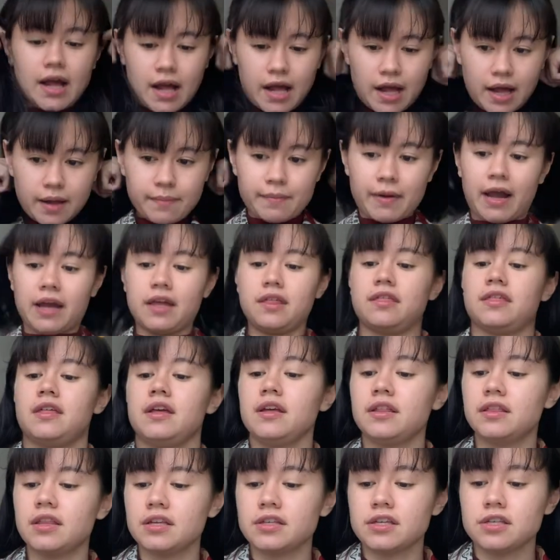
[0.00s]
I
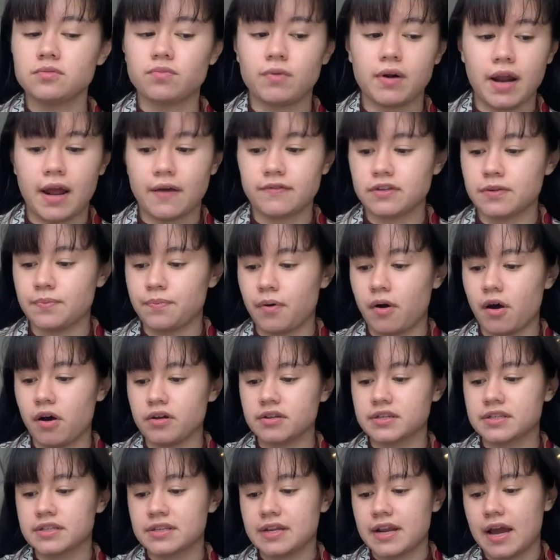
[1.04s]
think this is where I have to
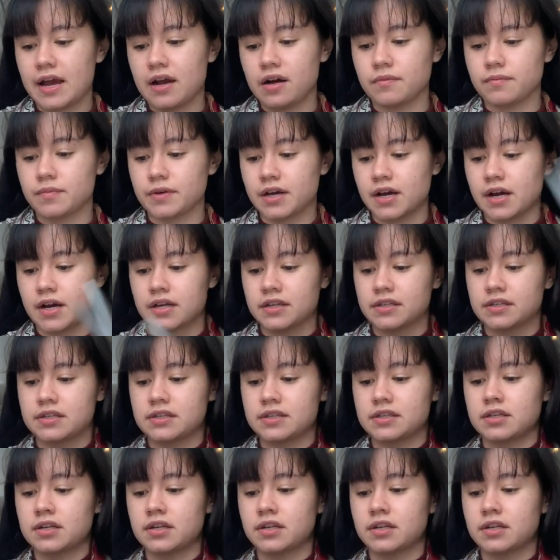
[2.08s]
pause now because